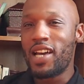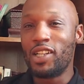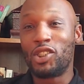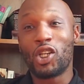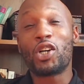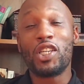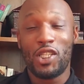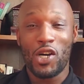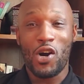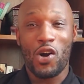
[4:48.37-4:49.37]
a junky
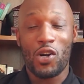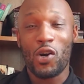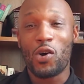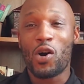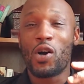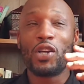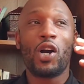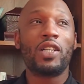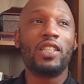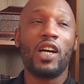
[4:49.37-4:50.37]
yard, or a
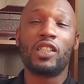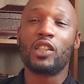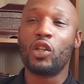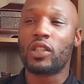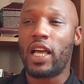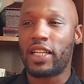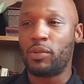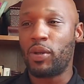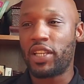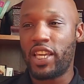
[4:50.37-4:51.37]
yard that doesn't look like it's
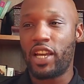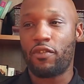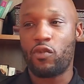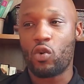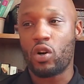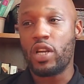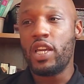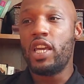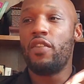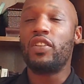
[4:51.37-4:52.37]
been cared for.
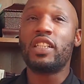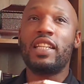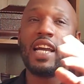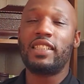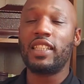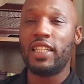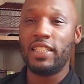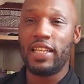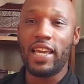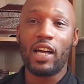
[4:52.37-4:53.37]
If it's a nice sunny
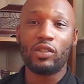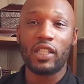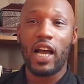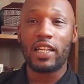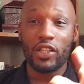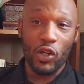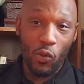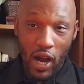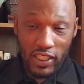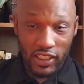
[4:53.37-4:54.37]
day outside and you're
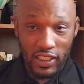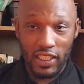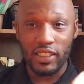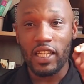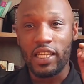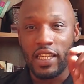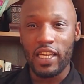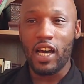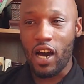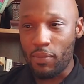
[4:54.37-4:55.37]
watching this, get
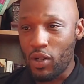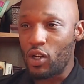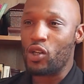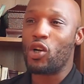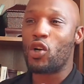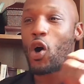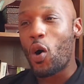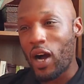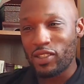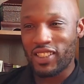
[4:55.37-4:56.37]
up, go
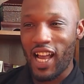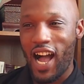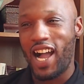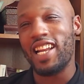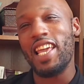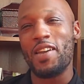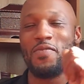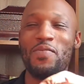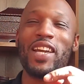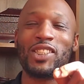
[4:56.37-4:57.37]
outside
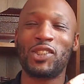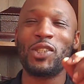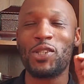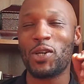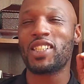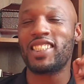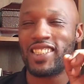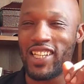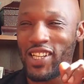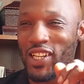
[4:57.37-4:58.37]
and make sure your
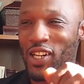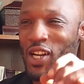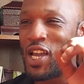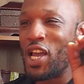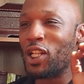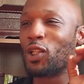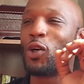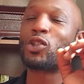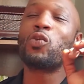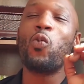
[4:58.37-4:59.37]
exterior
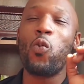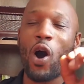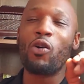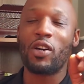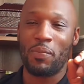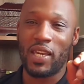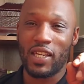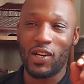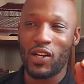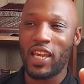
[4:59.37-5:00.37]
looks welcoming.
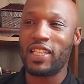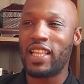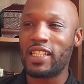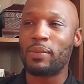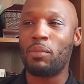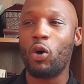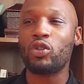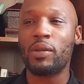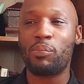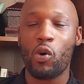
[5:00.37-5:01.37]
Okay, that's
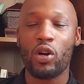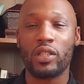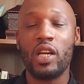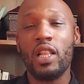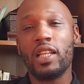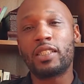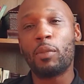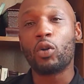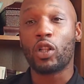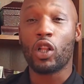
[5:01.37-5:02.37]
most important. Let's
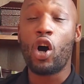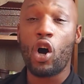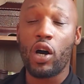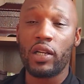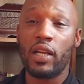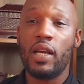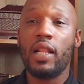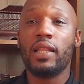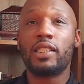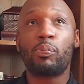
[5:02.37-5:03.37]
mow the lawn.
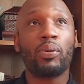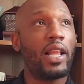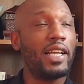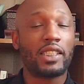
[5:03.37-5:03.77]
Let's plant